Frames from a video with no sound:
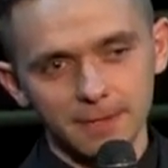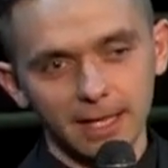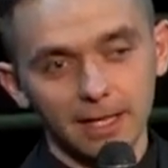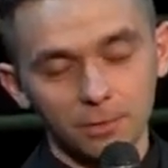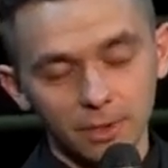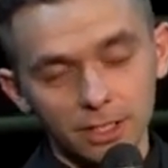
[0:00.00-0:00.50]

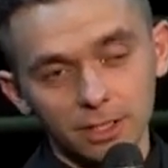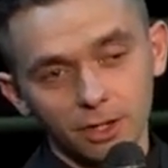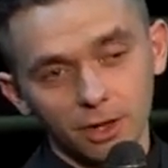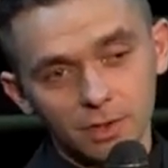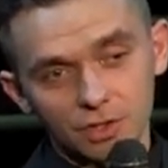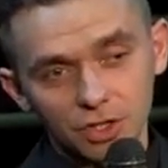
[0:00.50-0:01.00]
And I really
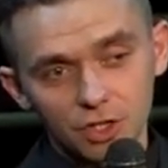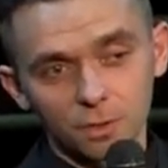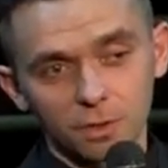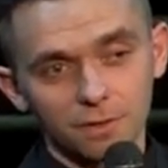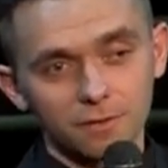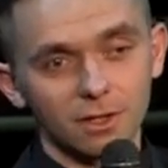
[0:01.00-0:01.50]
encourage each
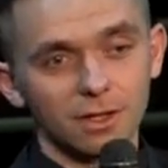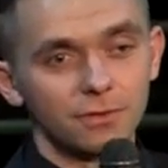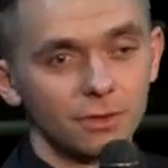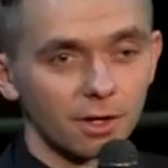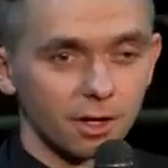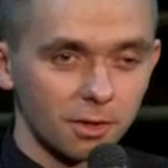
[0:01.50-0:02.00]
one of you, if
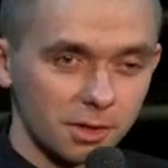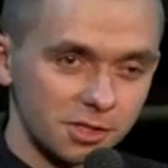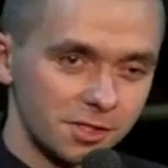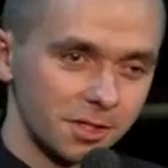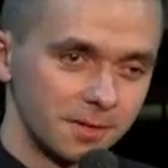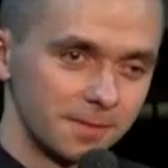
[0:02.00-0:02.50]
you're a
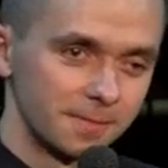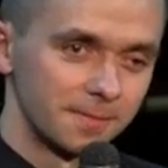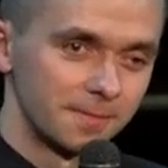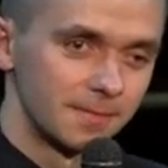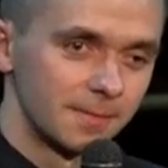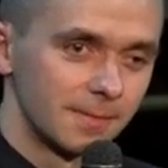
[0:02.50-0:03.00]
Christian,
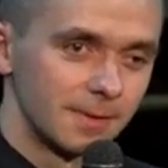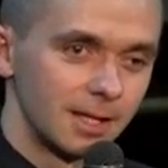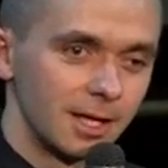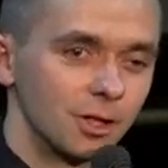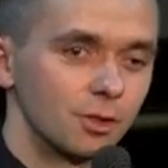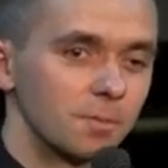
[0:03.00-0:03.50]

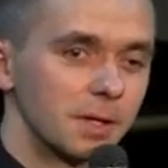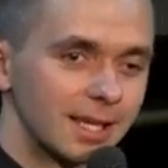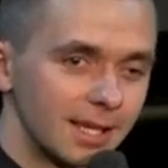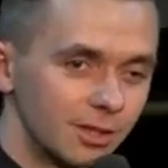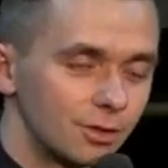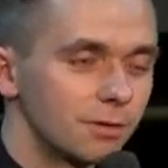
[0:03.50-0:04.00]
to
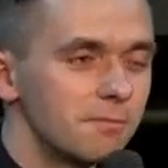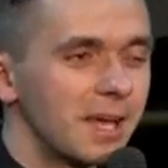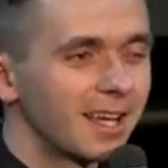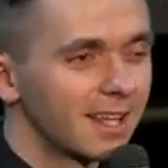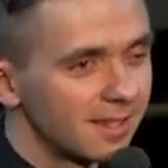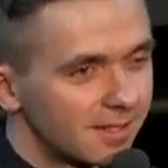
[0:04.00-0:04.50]
begin to
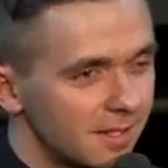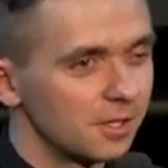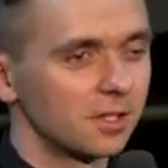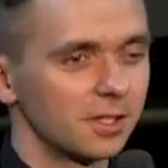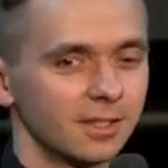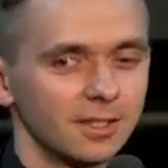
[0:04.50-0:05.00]
make a
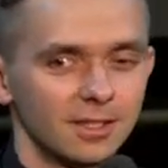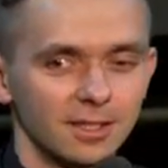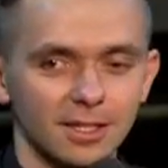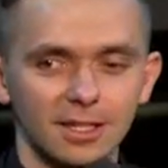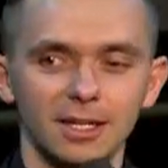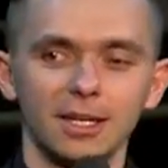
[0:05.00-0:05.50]
decision
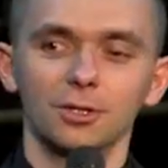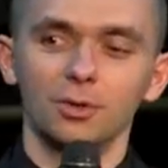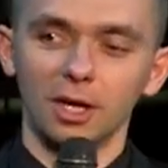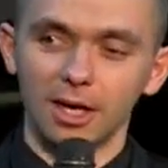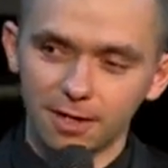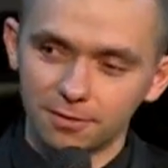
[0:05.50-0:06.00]
to
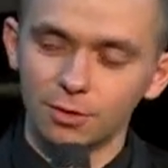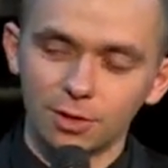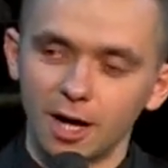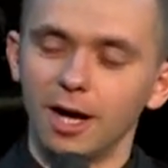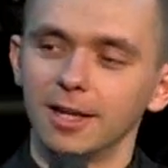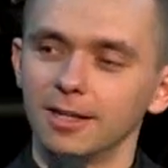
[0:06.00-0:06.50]
give to
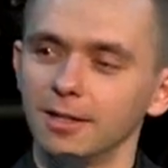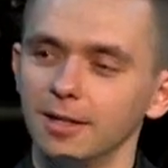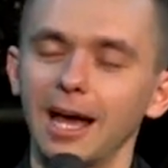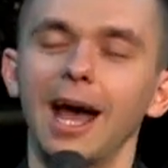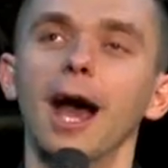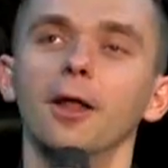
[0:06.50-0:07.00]
God,
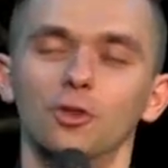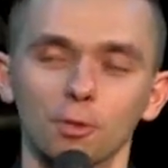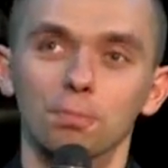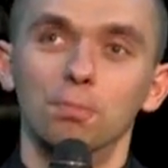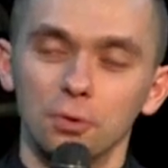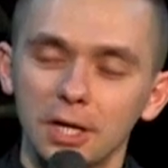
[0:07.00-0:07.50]
to
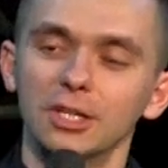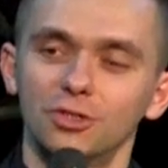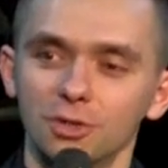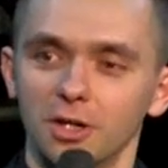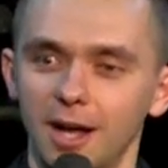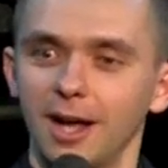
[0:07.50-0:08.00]
bring
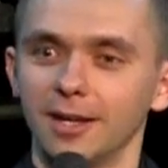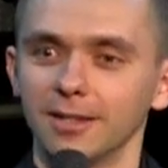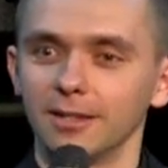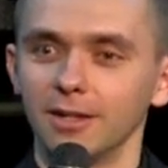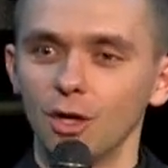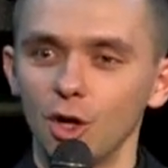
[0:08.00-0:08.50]
to God
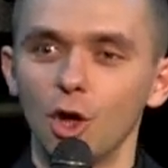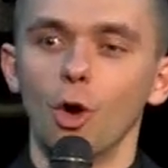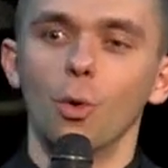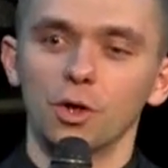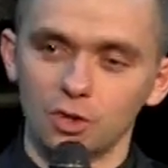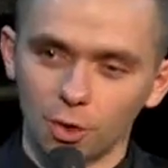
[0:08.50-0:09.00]

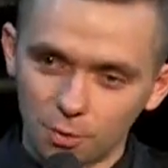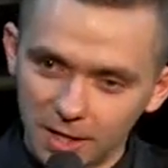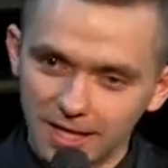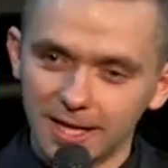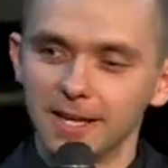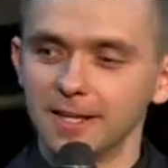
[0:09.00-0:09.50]
what's
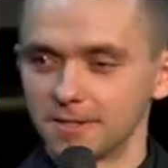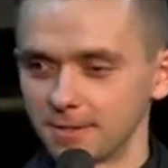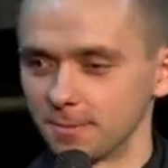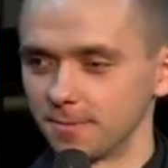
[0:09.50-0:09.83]
already His.